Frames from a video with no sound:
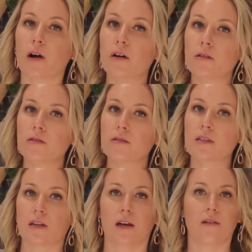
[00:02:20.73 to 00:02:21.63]

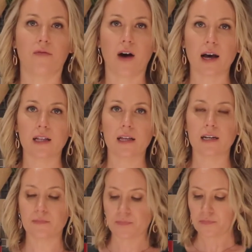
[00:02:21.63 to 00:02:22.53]
rose and
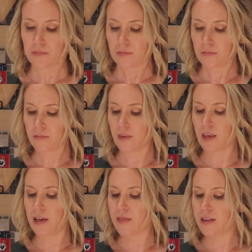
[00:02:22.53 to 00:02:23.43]
violet
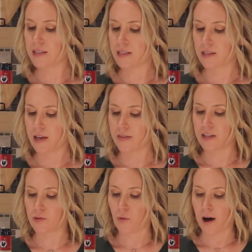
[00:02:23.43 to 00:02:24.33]
in
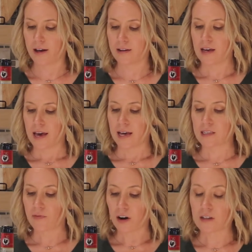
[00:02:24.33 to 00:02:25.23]
this wine.
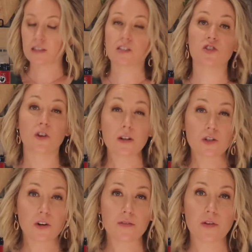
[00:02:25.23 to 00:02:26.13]
As far as the
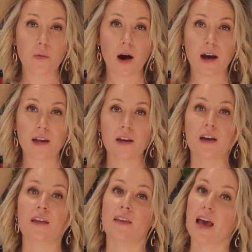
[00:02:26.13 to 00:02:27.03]
structure of the wine,
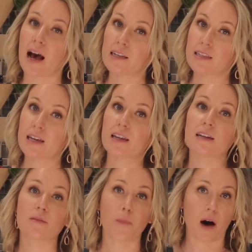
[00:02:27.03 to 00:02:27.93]
the acid
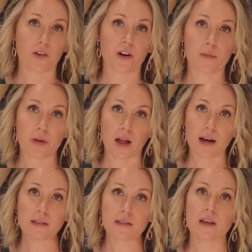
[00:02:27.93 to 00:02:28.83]
is moderate
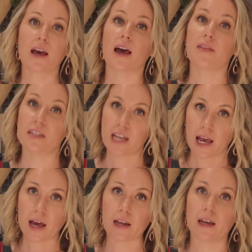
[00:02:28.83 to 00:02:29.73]
plus, and the
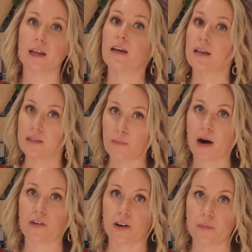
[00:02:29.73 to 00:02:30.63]
tannin is
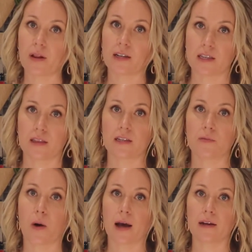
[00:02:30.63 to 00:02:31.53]
moderate plus in
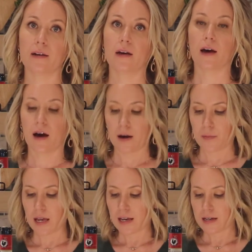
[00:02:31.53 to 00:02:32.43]
this wine.
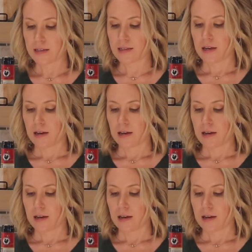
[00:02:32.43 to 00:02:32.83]
It is